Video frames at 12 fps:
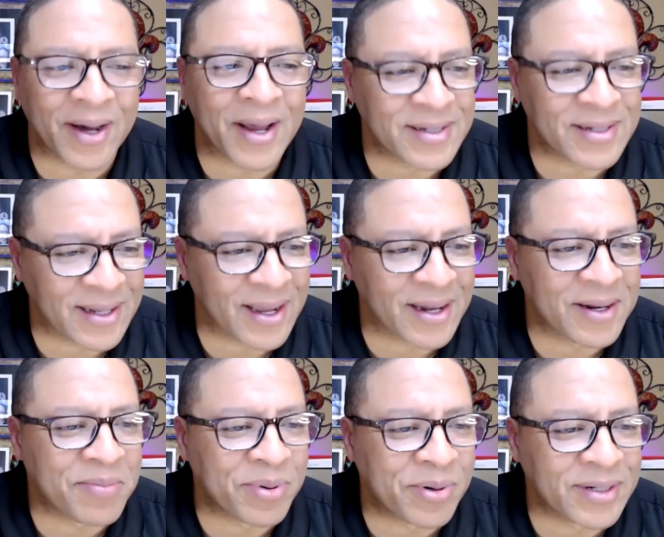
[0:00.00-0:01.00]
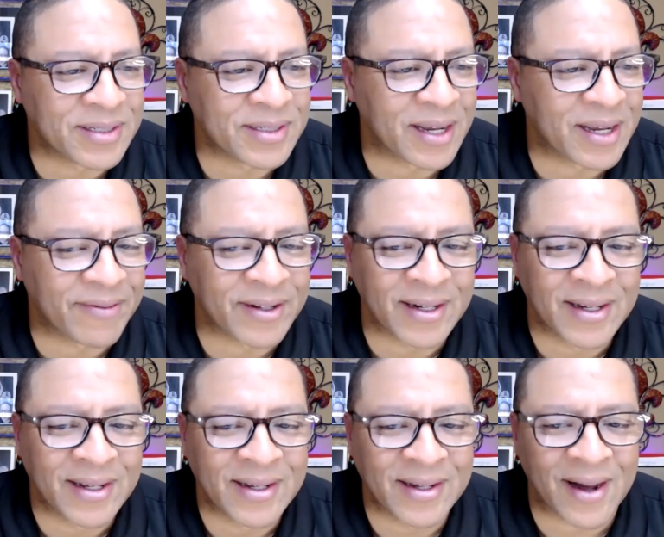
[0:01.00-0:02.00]
understand the importance of it.
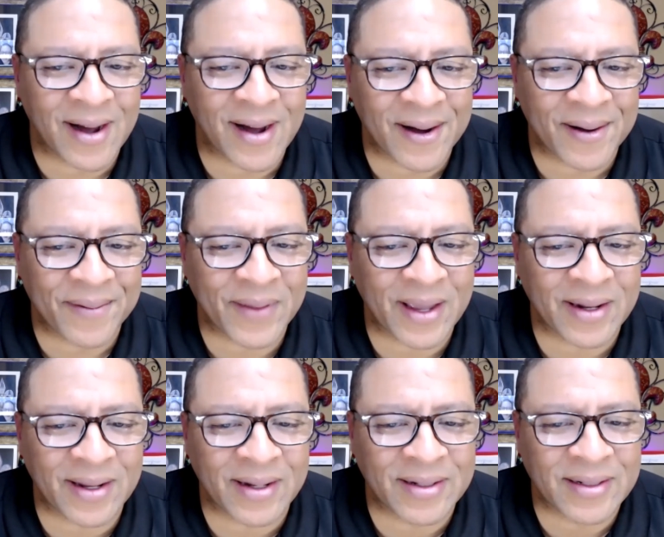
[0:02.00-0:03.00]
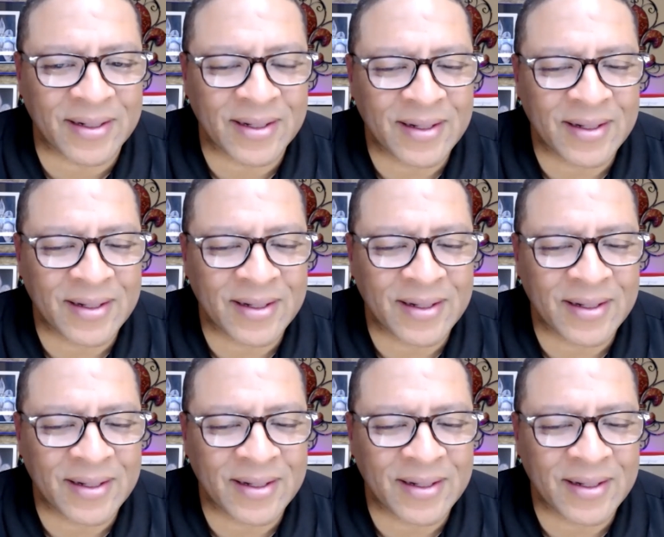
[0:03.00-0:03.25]
I think